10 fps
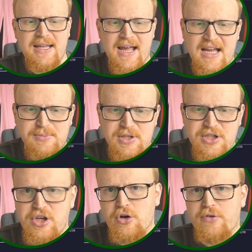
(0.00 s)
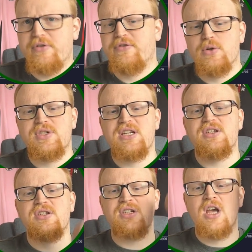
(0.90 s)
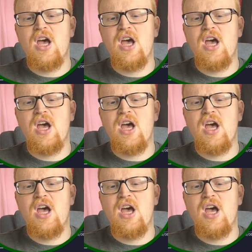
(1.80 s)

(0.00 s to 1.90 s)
has been secured for a few seasons,